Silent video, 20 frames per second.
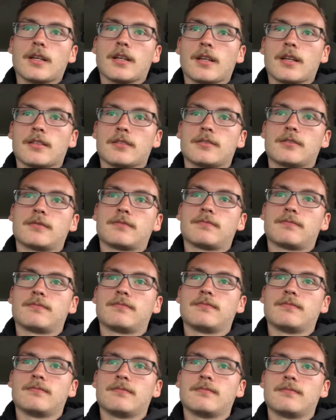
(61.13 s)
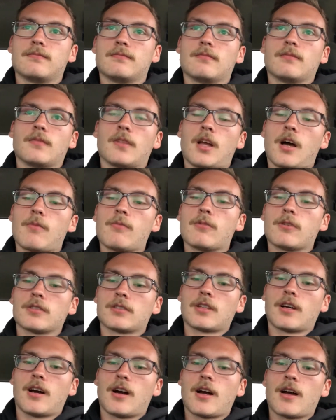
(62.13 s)
it's a lot more
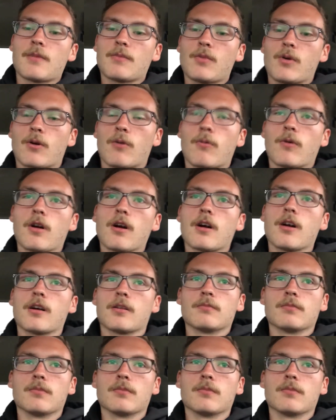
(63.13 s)
time, more work,